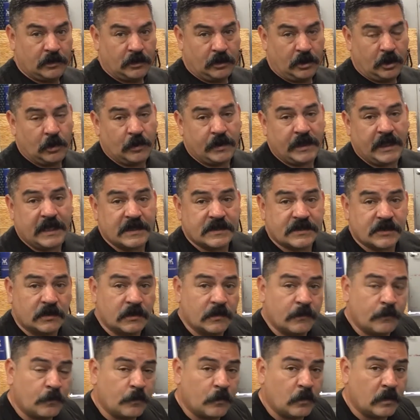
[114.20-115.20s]
Okay,
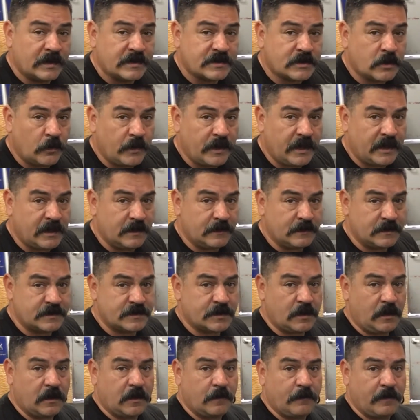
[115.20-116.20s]
so let's go ahead and let's
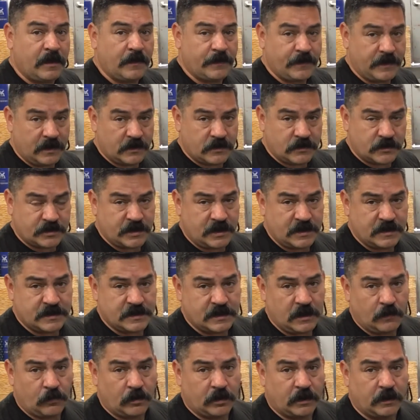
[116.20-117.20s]
talk about the exercises
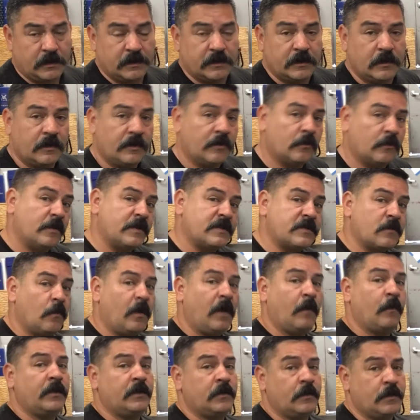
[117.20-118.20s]
that we're going to do and the reason why
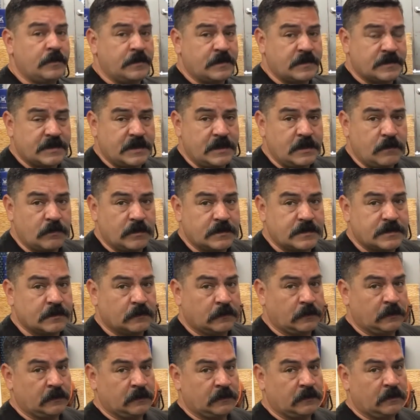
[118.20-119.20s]
we do it in the sequence.
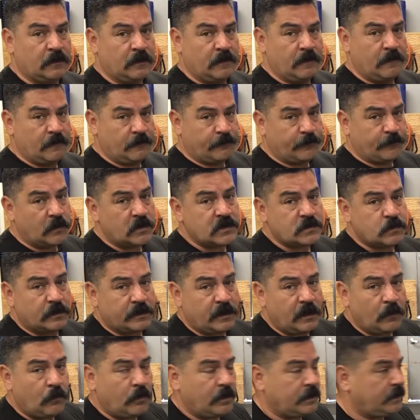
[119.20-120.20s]
First one
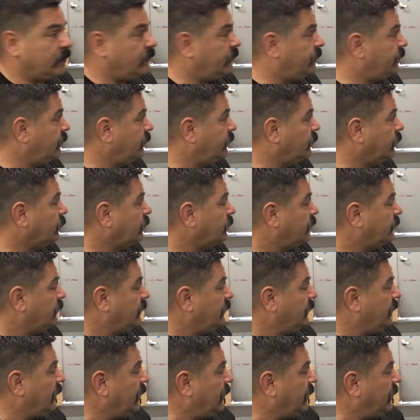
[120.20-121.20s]
I want you to do
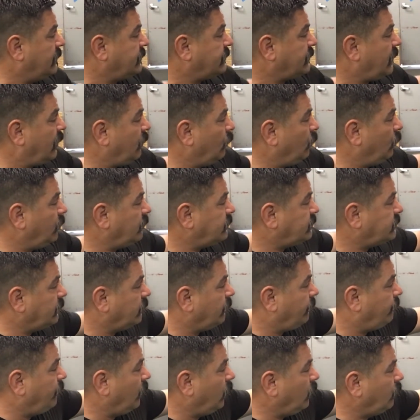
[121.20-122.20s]
is I want you to
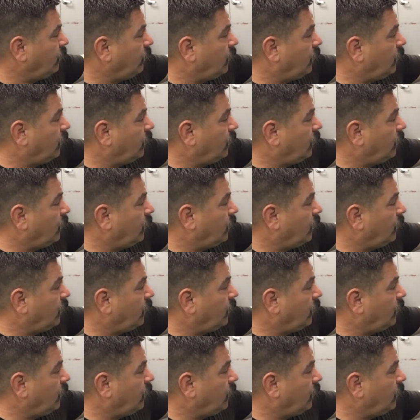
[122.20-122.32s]
foam